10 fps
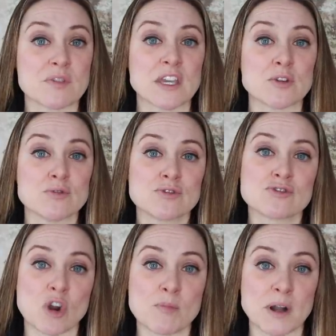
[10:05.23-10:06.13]
Thank you
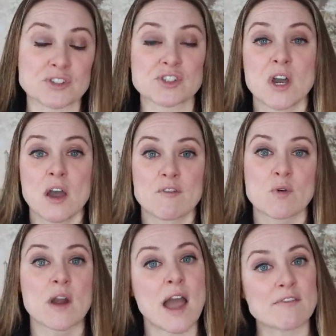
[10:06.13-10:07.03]
so much
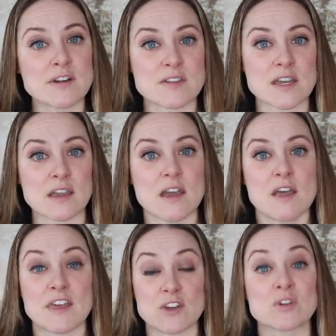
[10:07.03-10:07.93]
for everything
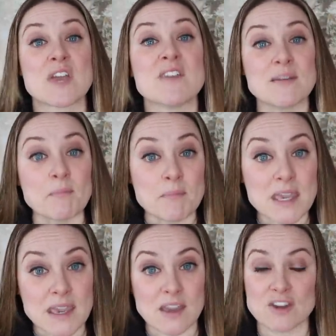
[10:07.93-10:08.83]
that you're giving
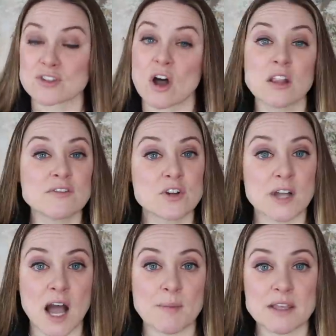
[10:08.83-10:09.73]
me because all of your
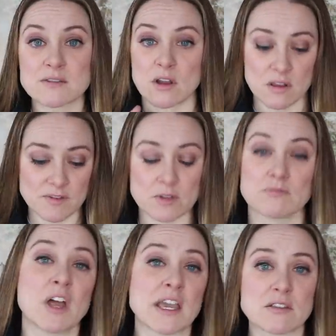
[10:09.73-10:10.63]
comments, all of your
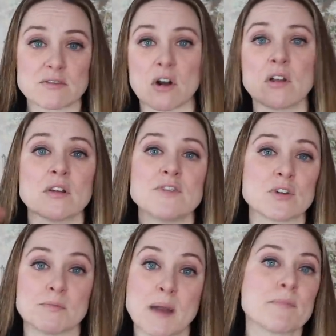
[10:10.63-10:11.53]
likes, all of
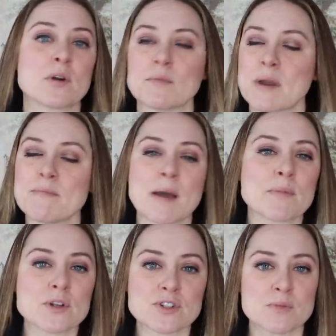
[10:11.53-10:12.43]
your member, my
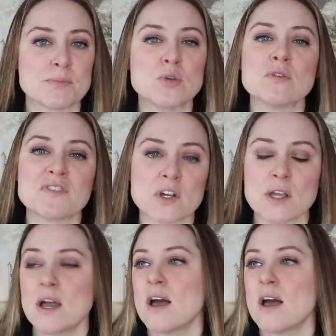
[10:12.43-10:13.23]
members, you're beautiful.